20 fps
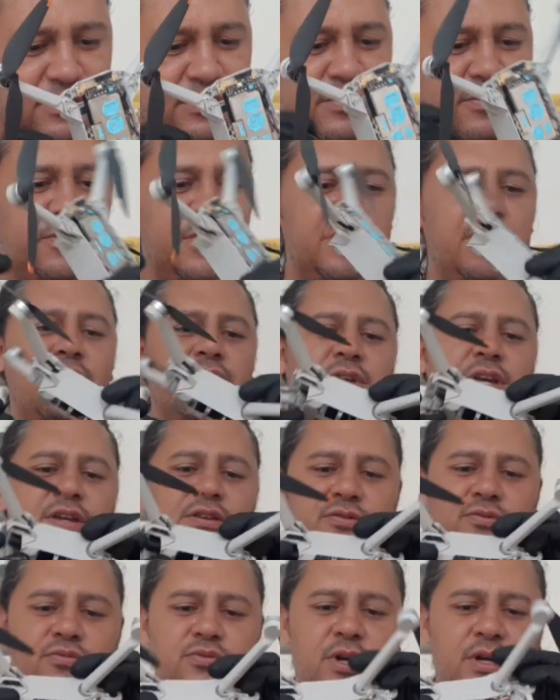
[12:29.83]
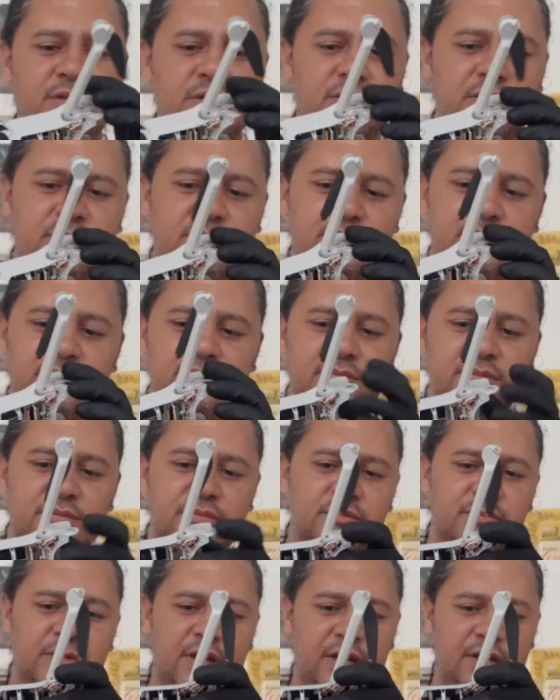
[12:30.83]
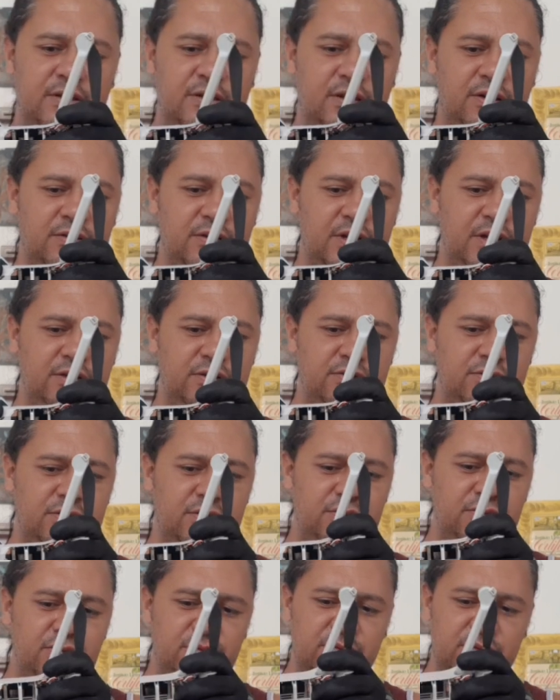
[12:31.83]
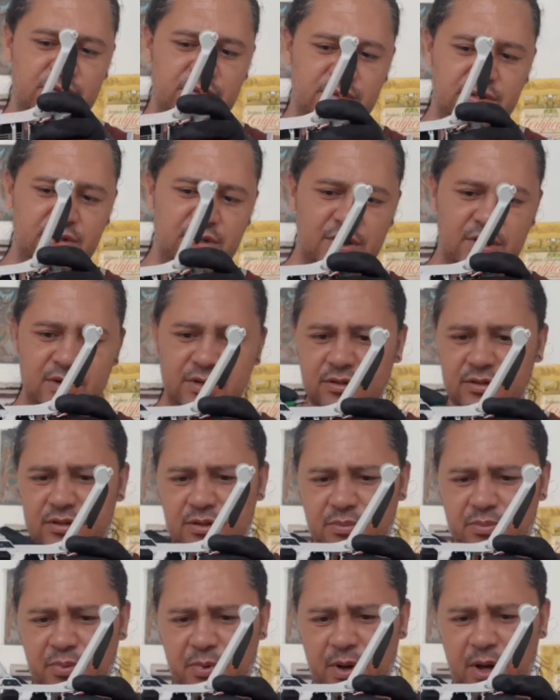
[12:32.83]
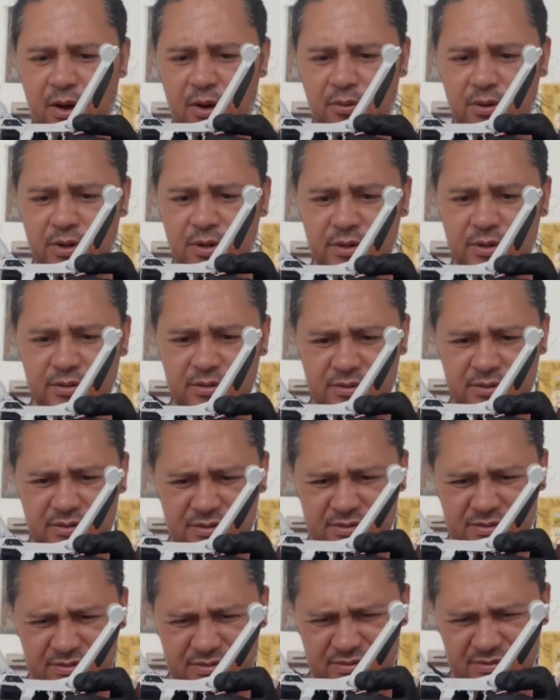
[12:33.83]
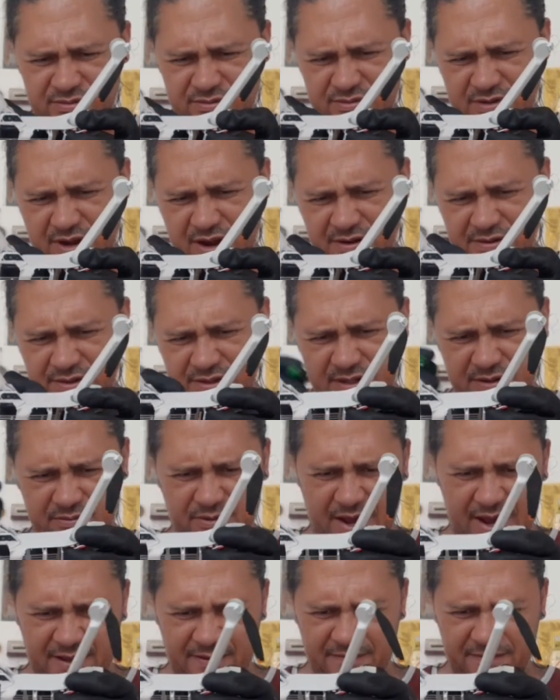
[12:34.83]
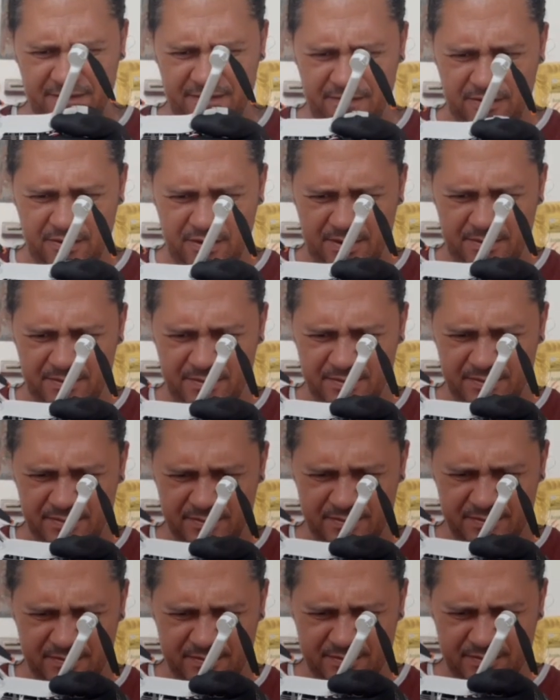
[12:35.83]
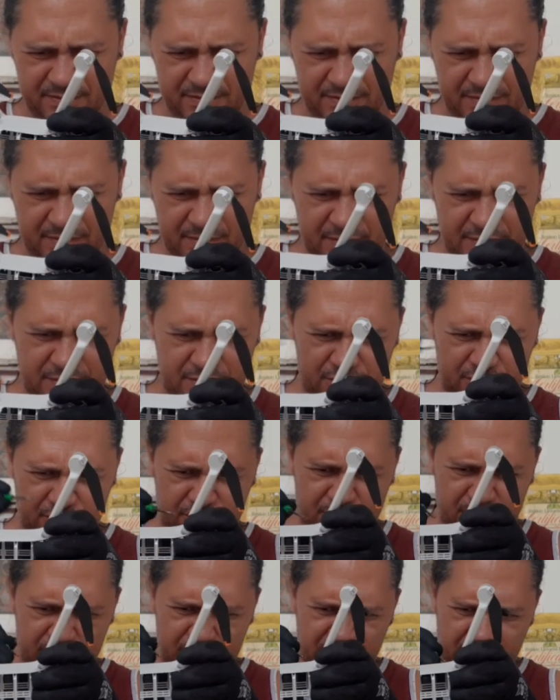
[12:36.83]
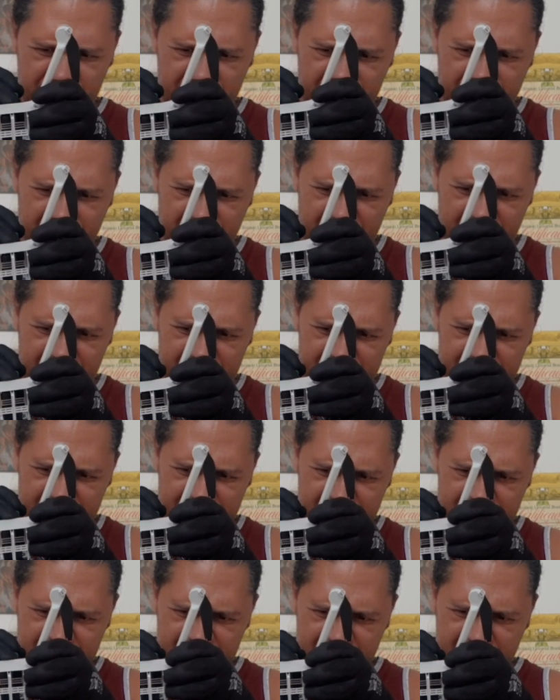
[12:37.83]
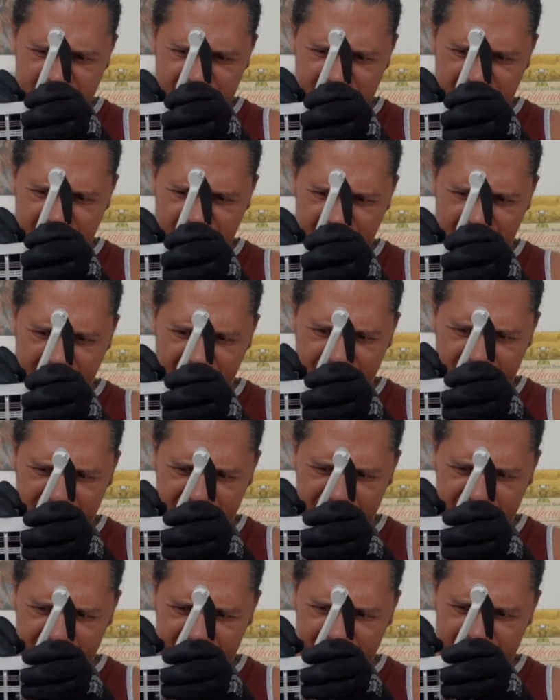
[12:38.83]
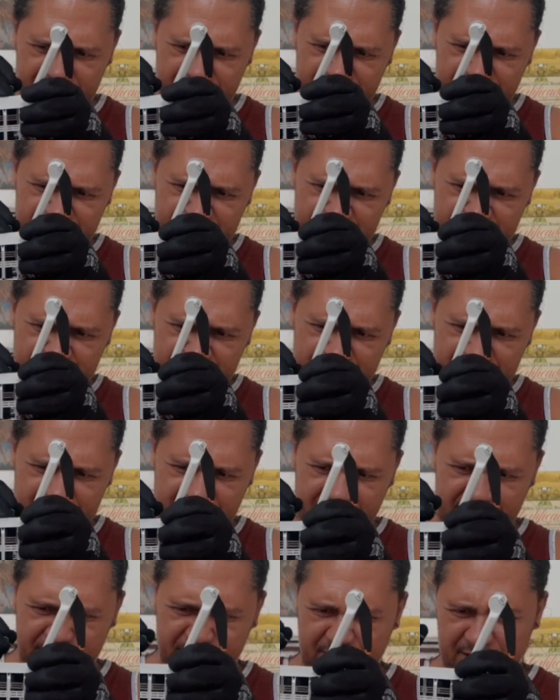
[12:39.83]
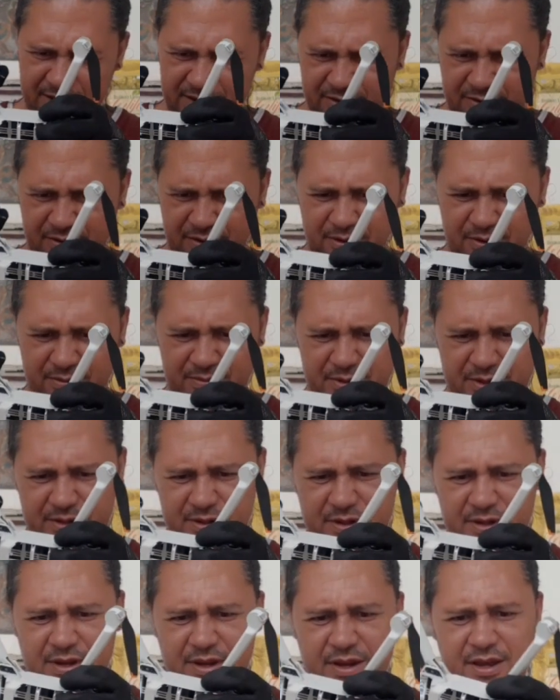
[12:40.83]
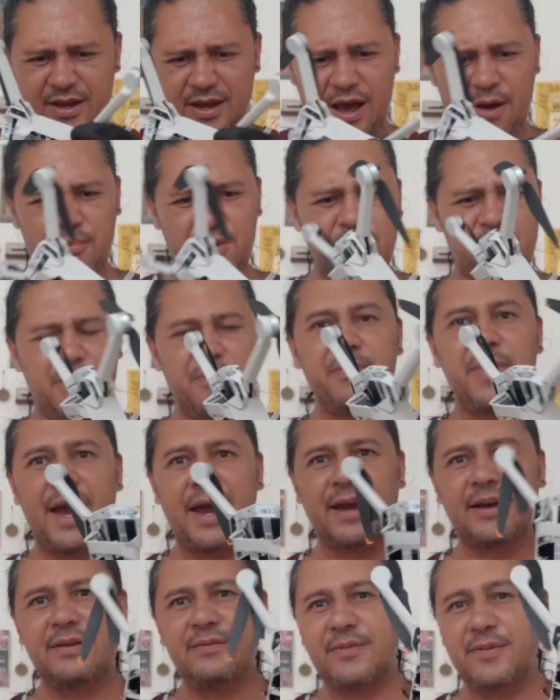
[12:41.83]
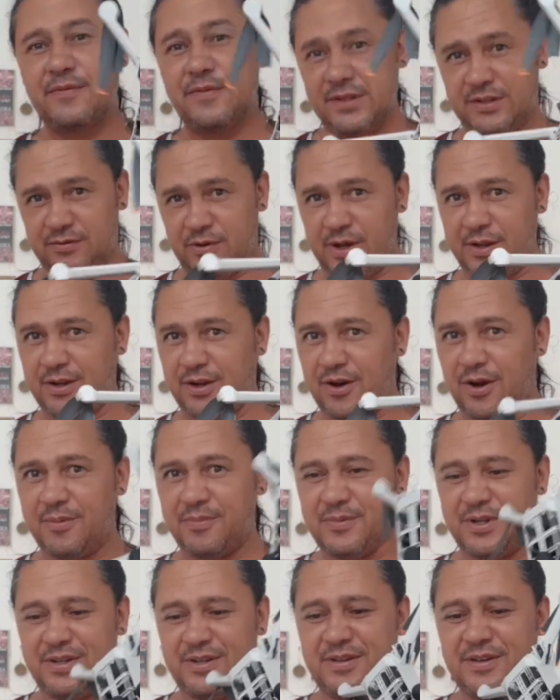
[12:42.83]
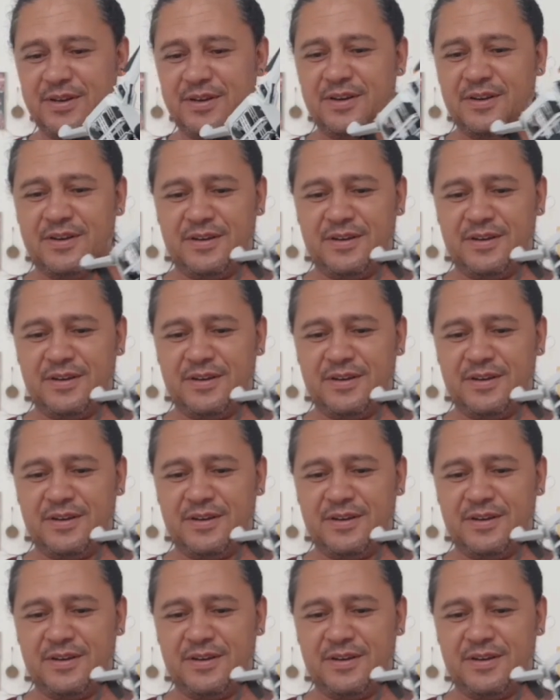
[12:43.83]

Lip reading: We don't need to run and don't need to use the power. There is a right form to fix everything in a quadcopter. I will come back with this quadcopter.